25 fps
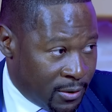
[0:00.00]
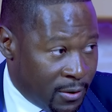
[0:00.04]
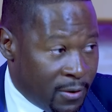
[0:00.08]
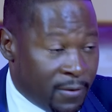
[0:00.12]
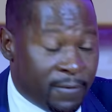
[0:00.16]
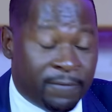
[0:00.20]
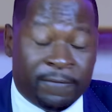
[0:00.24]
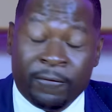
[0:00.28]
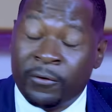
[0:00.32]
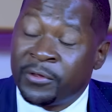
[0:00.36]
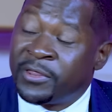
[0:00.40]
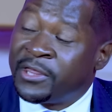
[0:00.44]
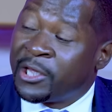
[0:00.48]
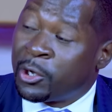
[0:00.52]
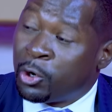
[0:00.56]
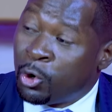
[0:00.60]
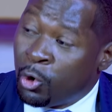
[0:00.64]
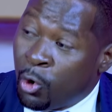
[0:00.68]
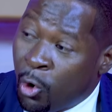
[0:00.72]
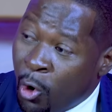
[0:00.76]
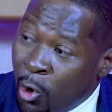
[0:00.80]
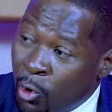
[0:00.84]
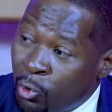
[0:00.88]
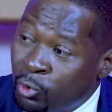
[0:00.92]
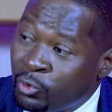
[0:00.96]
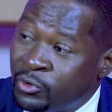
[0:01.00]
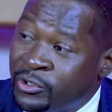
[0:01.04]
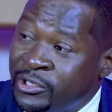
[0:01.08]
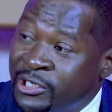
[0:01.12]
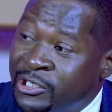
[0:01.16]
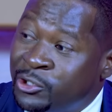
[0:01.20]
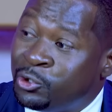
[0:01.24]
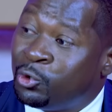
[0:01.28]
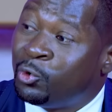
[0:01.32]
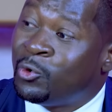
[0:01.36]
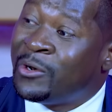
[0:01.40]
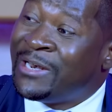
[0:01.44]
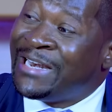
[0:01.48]
for the gold
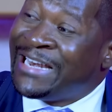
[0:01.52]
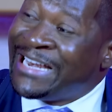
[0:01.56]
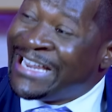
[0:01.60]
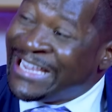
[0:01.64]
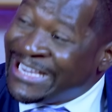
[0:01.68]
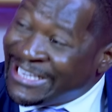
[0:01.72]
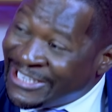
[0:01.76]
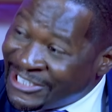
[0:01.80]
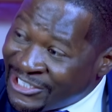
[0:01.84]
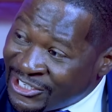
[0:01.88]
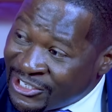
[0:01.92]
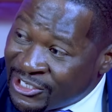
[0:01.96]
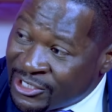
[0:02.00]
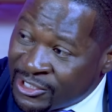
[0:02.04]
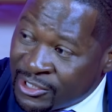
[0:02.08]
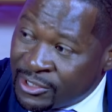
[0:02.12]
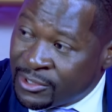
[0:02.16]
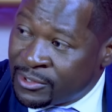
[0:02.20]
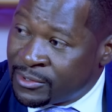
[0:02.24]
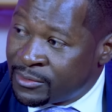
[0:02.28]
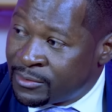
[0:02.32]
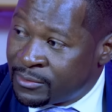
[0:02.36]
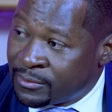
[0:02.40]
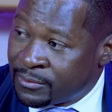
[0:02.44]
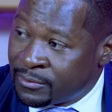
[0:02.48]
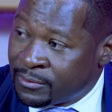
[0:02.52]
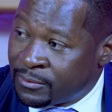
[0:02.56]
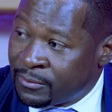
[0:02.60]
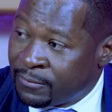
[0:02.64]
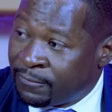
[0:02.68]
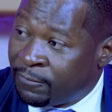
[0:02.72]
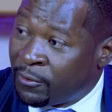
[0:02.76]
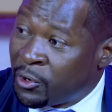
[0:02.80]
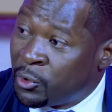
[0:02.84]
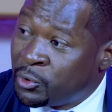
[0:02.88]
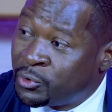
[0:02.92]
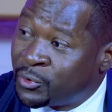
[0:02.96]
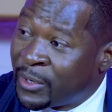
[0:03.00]
to leach.
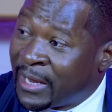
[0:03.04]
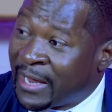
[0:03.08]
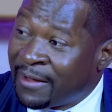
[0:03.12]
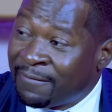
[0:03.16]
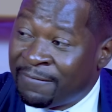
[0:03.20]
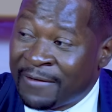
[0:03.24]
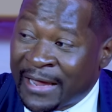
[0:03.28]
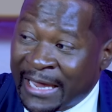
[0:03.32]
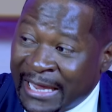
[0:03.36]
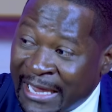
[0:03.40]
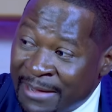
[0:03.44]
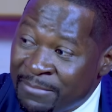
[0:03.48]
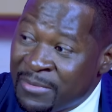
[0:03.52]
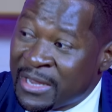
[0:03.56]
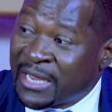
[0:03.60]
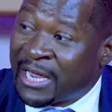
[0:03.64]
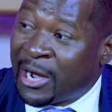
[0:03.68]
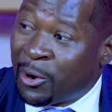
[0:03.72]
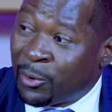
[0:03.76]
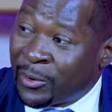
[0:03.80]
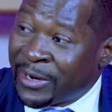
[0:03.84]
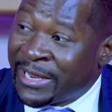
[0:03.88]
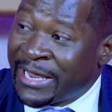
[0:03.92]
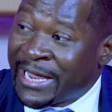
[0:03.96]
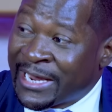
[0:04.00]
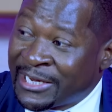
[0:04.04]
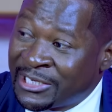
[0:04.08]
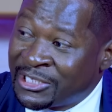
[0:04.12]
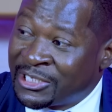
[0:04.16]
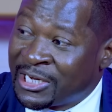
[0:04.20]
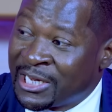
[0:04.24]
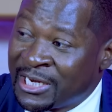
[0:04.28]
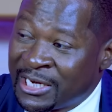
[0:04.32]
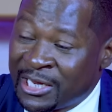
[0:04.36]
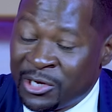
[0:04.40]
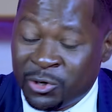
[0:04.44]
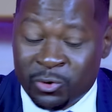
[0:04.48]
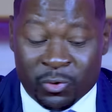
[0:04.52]
For you to have a chemical
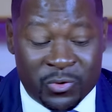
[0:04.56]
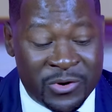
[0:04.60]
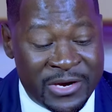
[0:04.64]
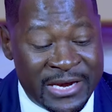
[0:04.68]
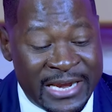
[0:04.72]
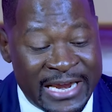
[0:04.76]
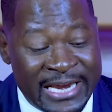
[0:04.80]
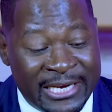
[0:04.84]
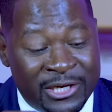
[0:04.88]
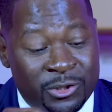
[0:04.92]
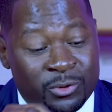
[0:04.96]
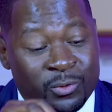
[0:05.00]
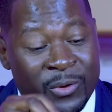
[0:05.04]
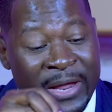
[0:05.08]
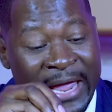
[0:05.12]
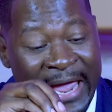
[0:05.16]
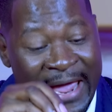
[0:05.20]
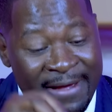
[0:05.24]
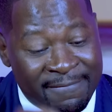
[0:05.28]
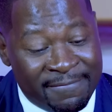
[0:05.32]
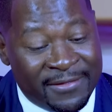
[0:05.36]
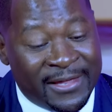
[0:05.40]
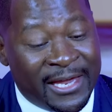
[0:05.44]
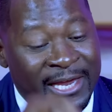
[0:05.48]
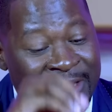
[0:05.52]
reaction, you need to have the